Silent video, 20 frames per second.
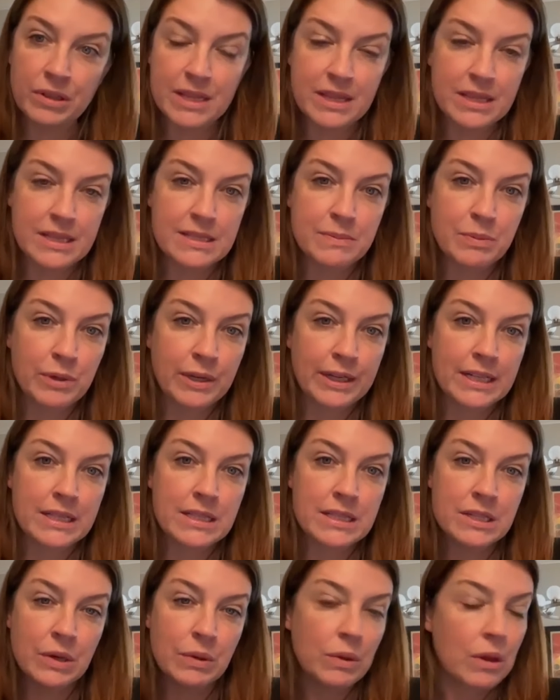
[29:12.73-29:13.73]
At this point,
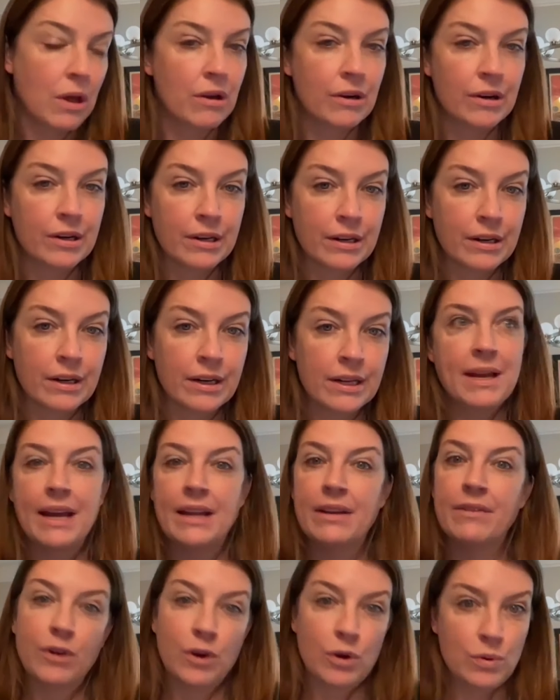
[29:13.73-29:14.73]
it's no longer
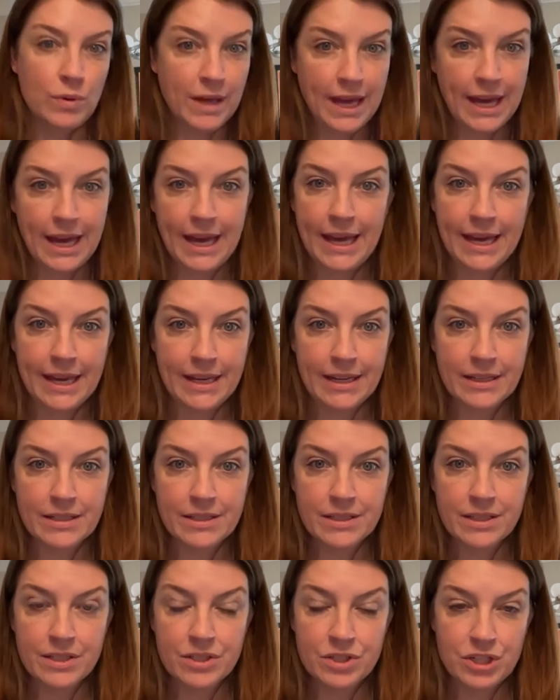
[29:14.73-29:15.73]
kind of okay
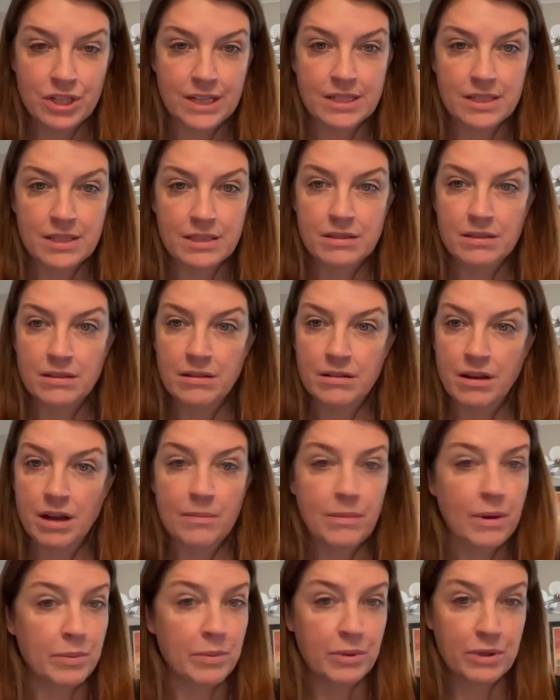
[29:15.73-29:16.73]
to just
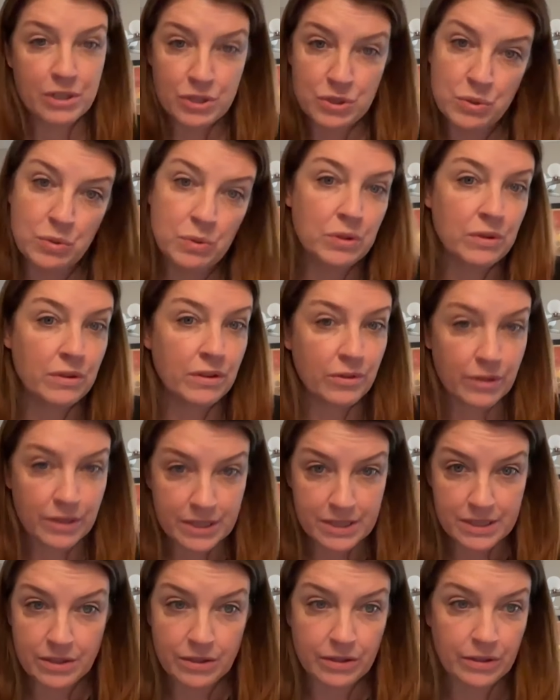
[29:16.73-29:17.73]
come up with a tool or a
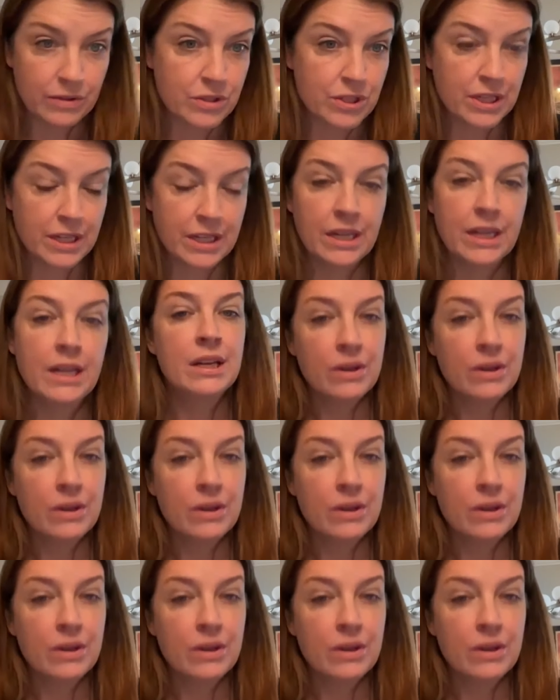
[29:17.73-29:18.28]
solution.